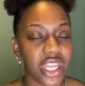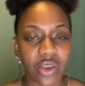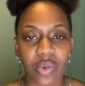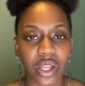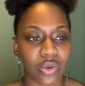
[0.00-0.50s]

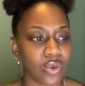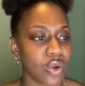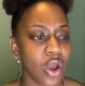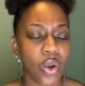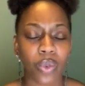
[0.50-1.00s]
anyone
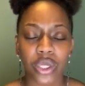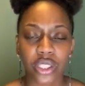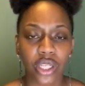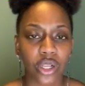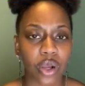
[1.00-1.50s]
who wants
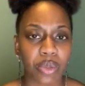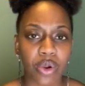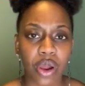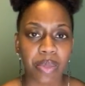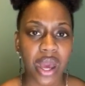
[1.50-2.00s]
to learn
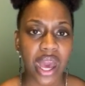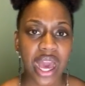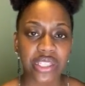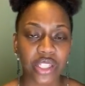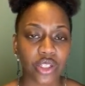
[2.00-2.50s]
more about
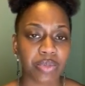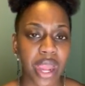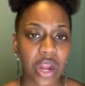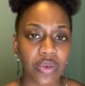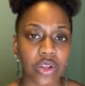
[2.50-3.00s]
how to do
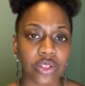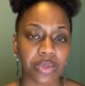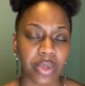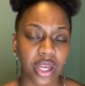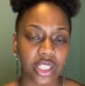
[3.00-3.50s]
macros
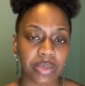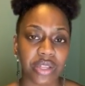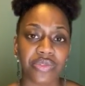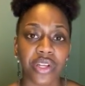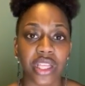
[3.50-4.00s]

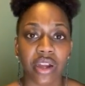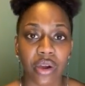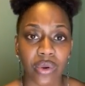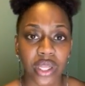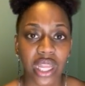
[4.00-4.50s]
responsibly for their
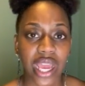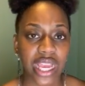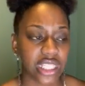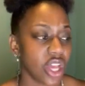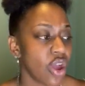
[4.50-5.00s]
own
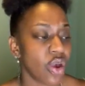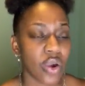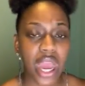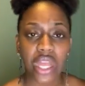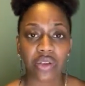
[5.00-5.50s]
clients
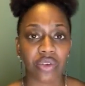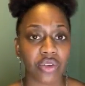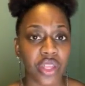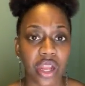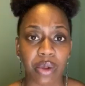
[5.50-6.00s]
or how to
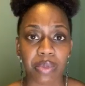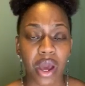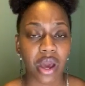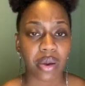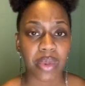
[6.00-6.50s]
grow their
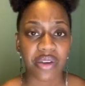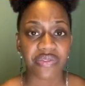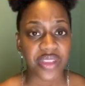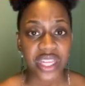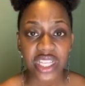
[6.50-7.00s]
um,
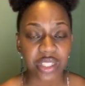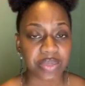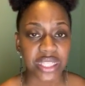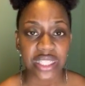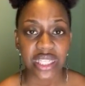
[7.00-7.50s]
fitness
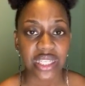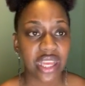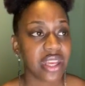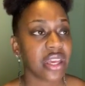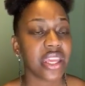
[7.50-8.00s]
business.
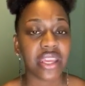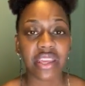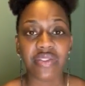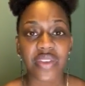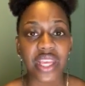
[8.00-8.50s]

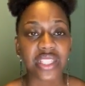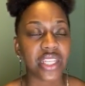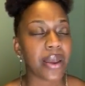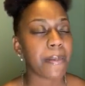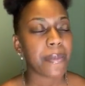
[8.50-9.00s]
Eve is
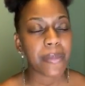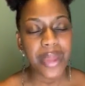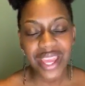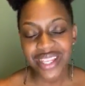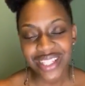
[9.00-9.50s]
an
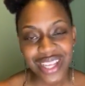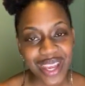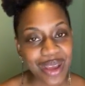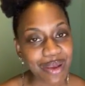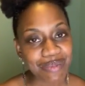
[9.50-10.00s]

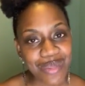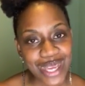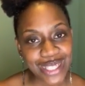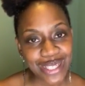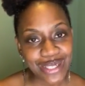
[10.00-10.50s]
amazing,
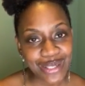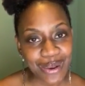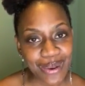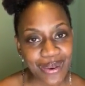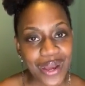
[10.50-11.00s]
amazing
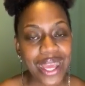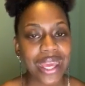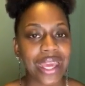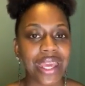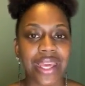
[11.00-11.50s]
soul.
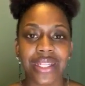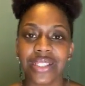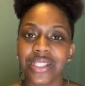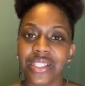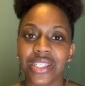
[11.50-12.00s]
And
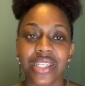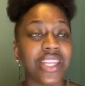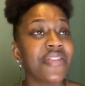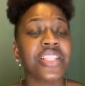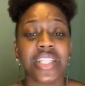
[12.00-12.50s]
she,
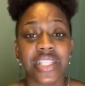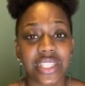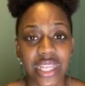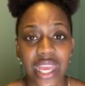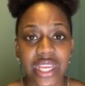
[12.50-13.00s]
even to this
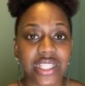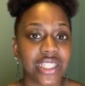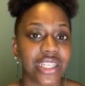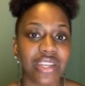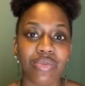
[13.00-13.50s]
day,
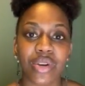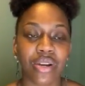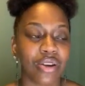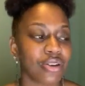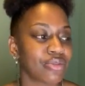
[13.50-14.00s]
she
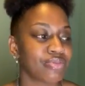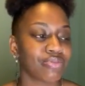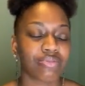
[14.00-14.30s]
will